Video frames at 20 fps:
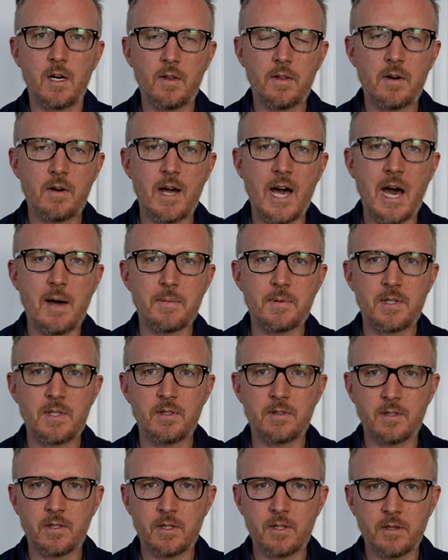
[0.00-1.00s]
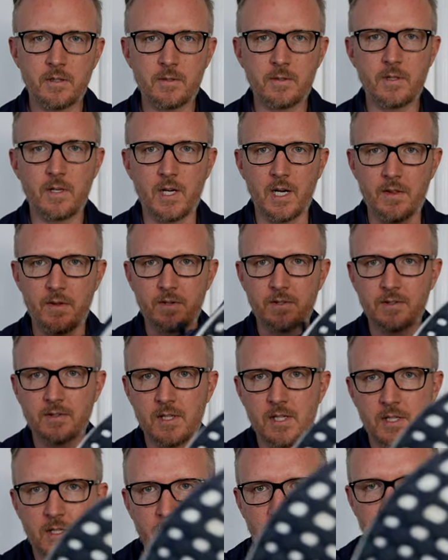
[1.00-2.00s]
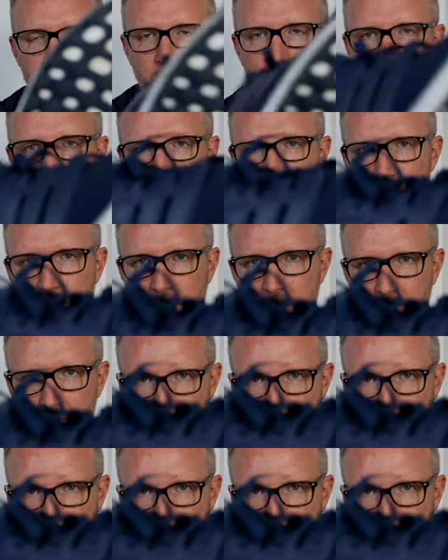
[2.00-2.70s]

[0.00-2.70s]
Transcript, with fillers: other options include other sneakers like